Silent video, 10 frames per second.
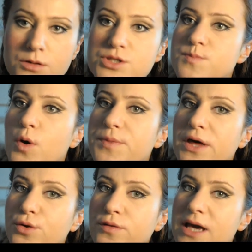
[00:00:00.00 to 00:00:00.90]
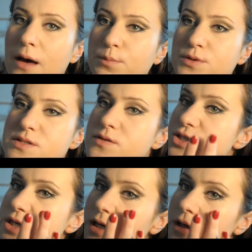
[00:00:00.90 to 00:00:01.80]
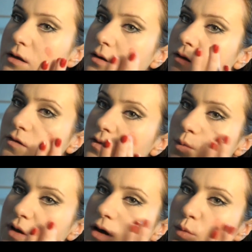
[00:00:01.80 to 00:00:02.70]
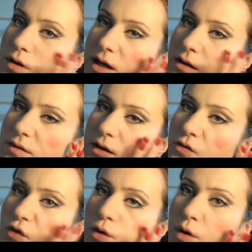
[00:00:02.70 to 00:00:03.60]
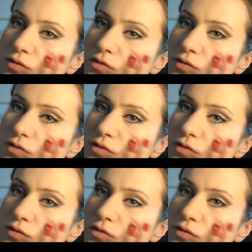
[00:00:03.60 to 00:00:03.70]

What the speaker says: Just pop that on the apples of the cheeks. We don't want anything too